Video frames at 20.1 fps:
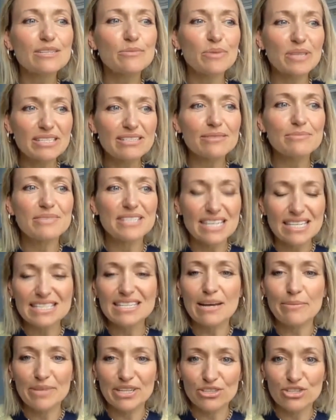be some
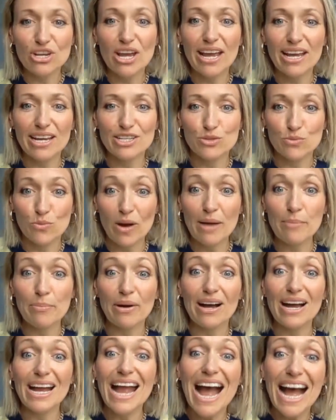systemic change
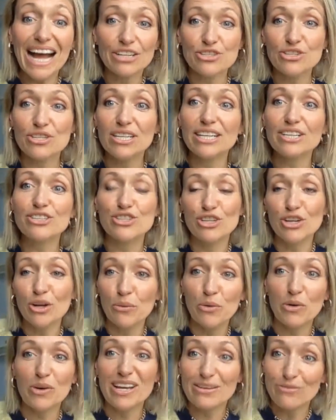whereby actually, do you know
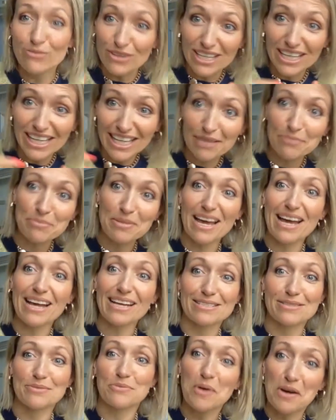what? If you keep that
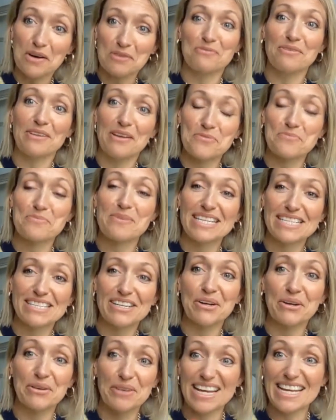as a wildflower
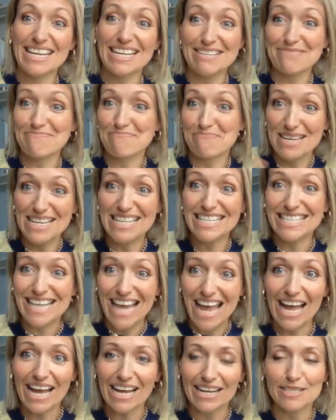meadow, it means
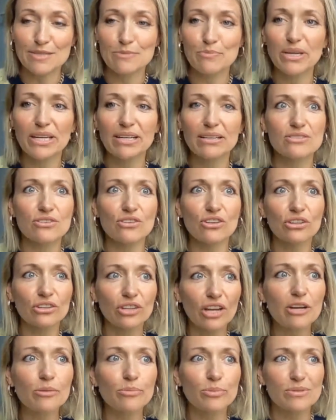X, because on a
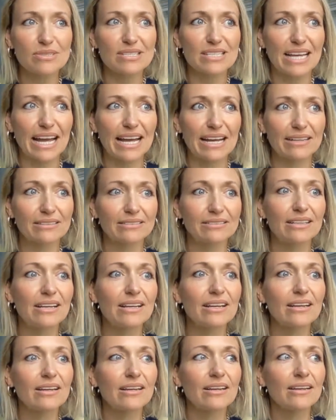global scale,
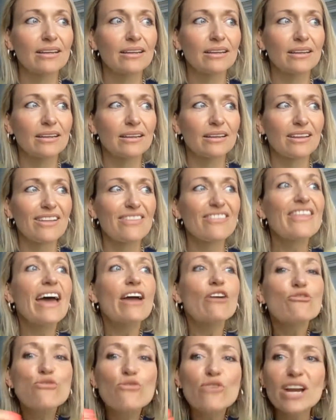
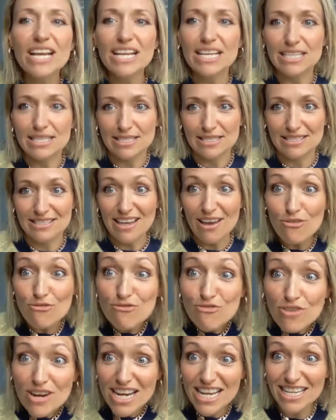there is
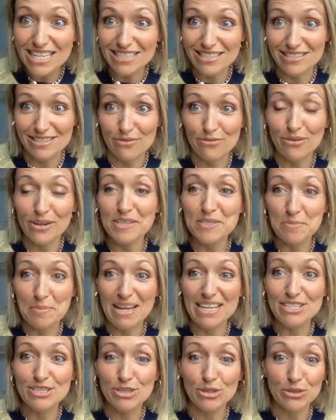a
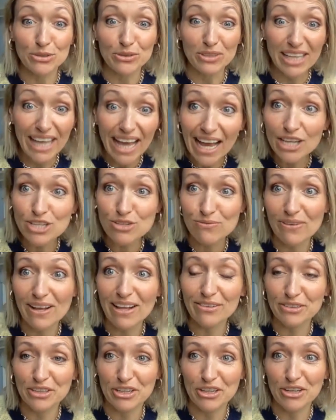fundamental cash
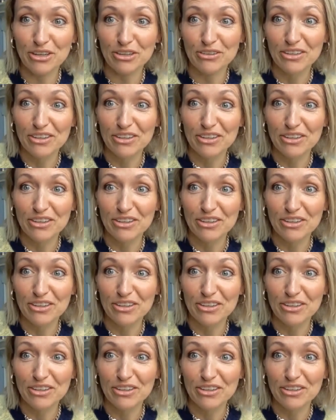value